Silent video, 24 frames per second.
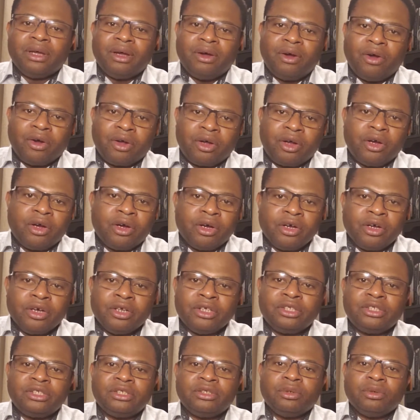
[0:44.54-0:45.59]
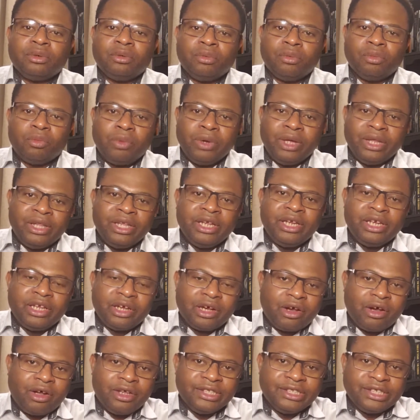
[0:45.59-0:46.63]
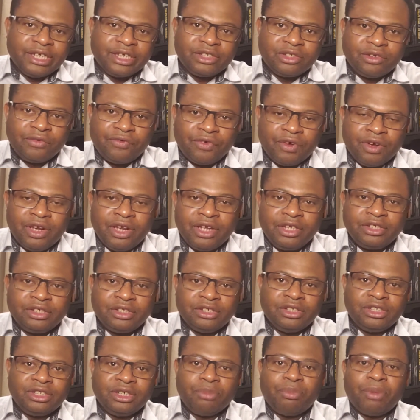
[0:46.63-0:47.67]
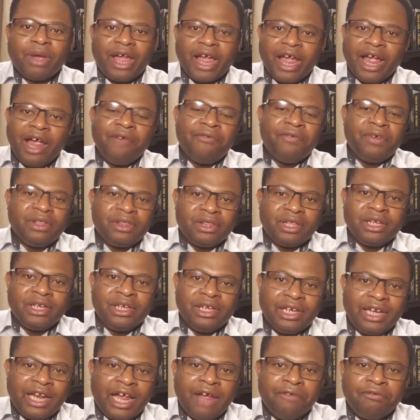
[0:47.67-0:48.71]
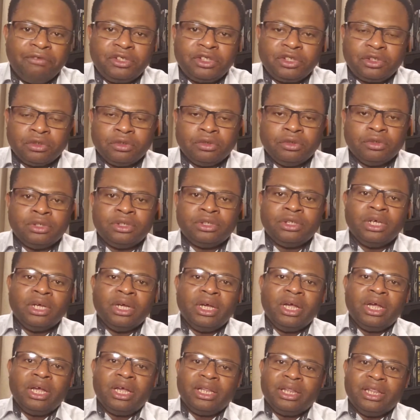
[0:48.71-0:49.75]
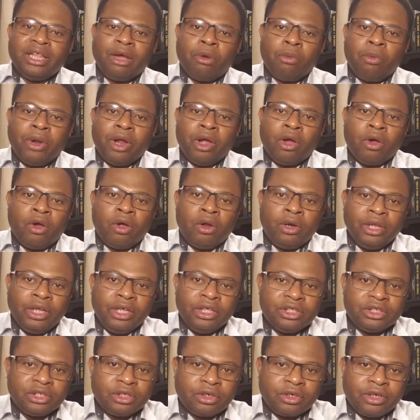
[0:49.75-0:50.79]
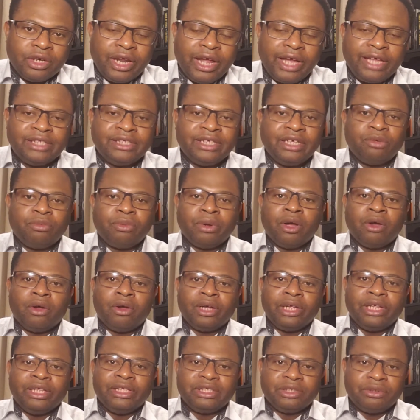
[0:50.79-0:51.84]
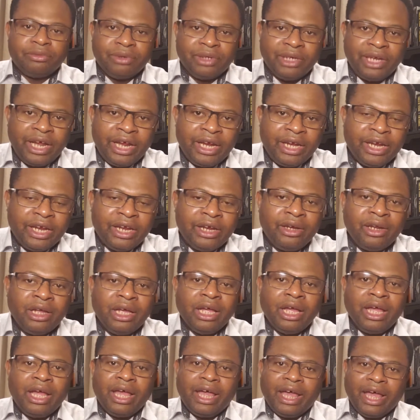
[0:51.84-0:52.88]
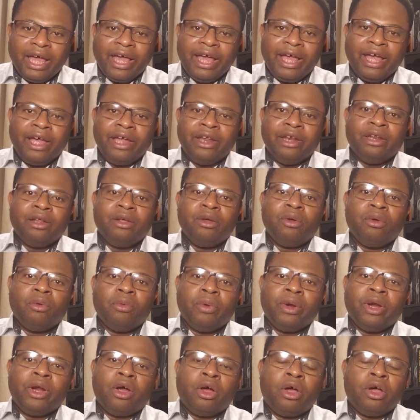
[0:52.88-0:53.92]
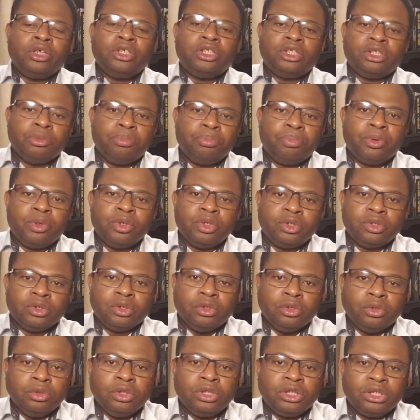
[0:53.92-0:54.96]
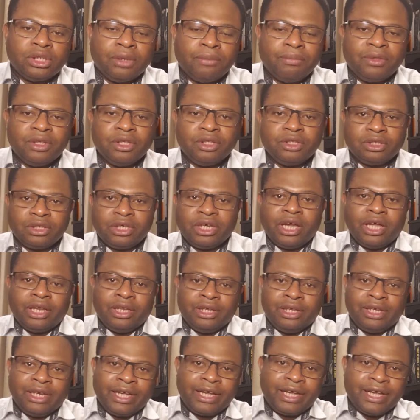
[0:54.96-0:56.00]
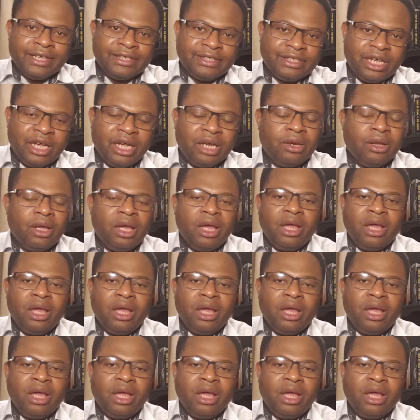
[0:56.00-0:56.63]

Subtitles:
occurs within the context of relationship. Everything in life shows that we are all interconnected, we're all interrelated, and we're all supposed to do something together. Like I said,